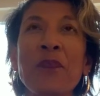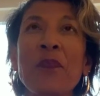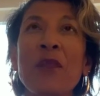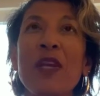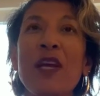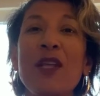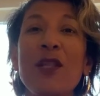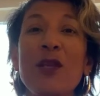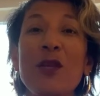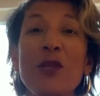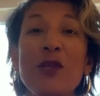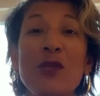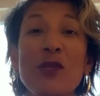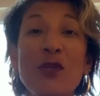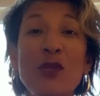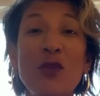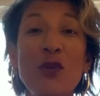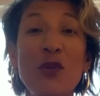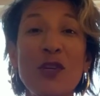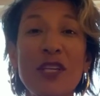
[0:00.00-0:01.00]
a little
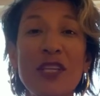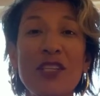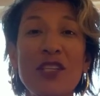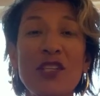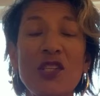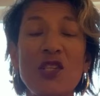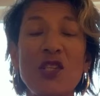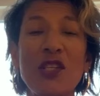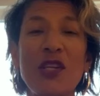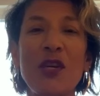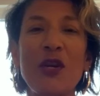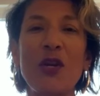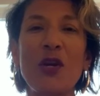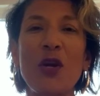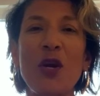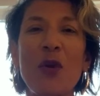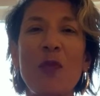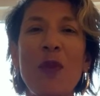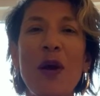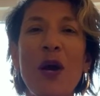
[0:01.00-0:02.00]
story to share
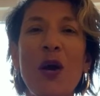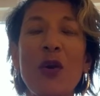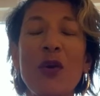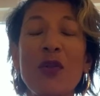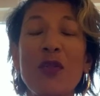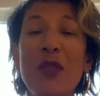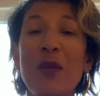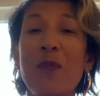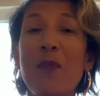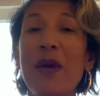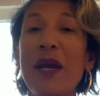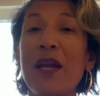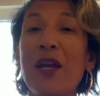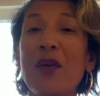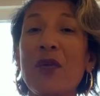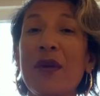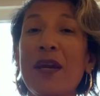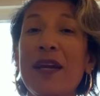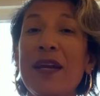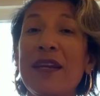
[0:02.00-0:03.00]
about the bike
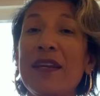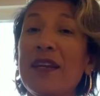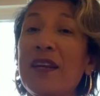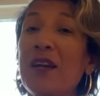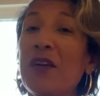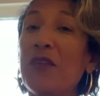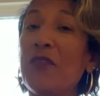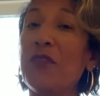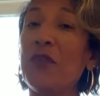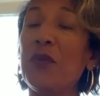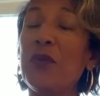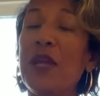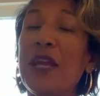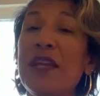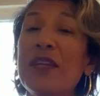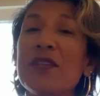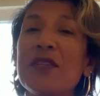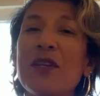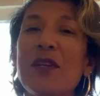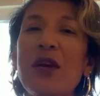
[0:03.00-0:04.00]
ride a few
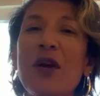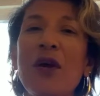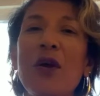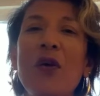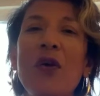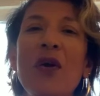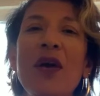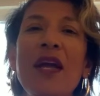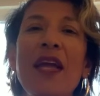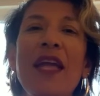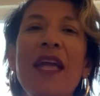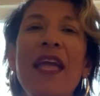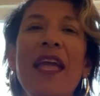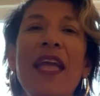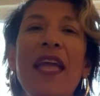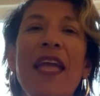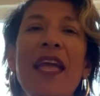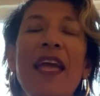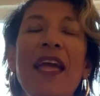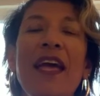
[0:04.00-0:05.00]
days ago.
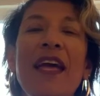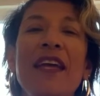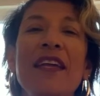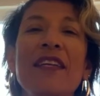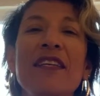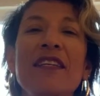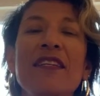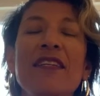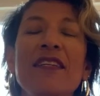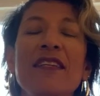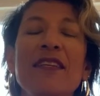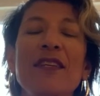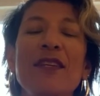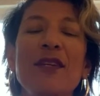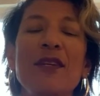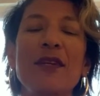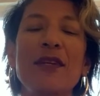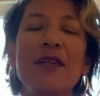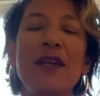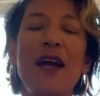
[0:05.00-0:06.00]
And
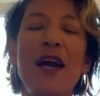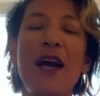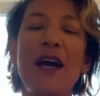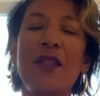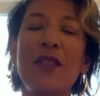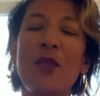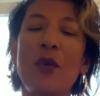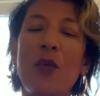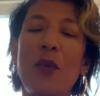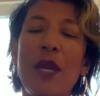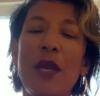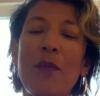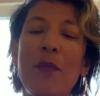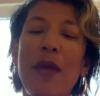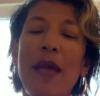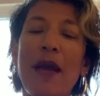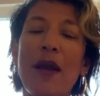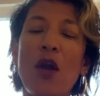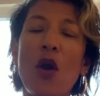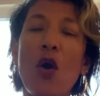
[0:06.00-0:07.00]
on the way
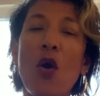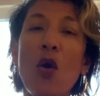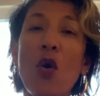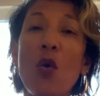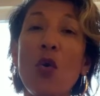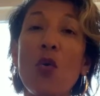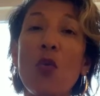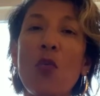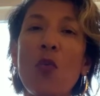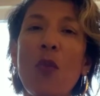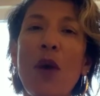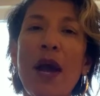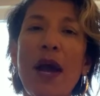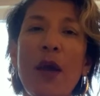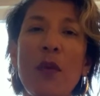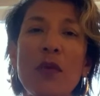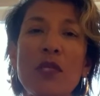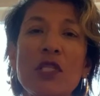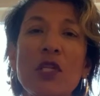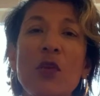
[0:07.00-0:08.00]
back home, I
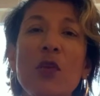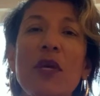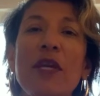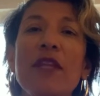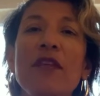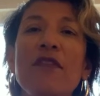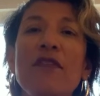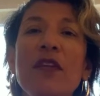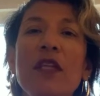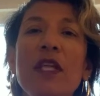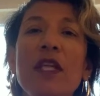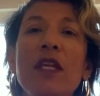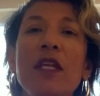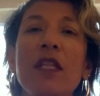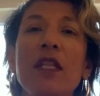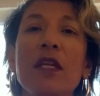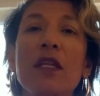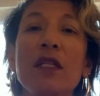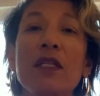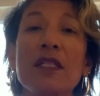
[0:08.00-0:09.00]
was already feeling a
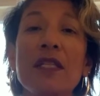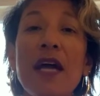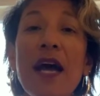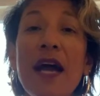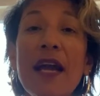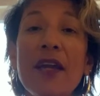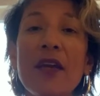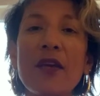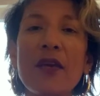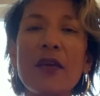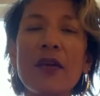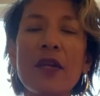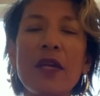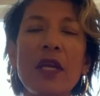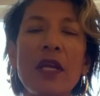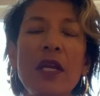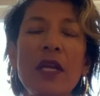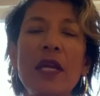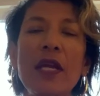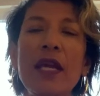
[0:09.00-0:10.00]
little tired,
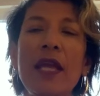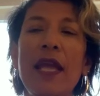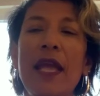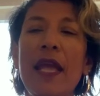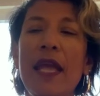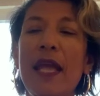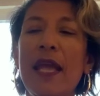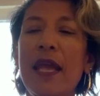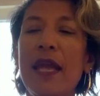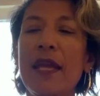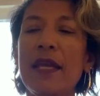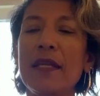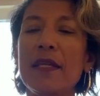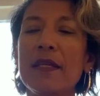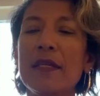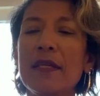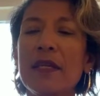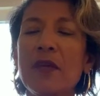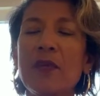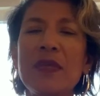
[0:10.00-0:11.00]

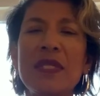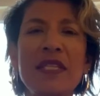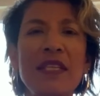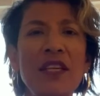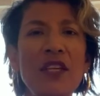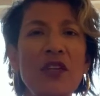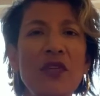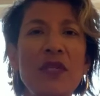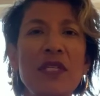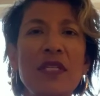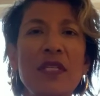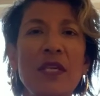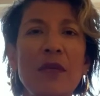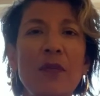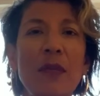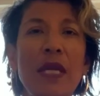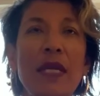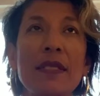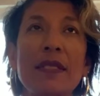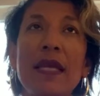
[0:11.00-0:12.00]
and it was interesting
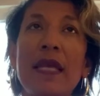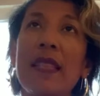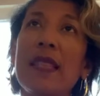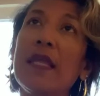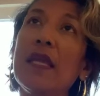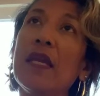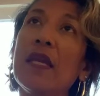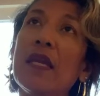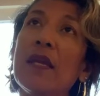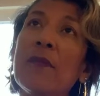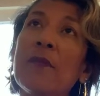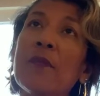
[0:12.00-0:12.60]
because I think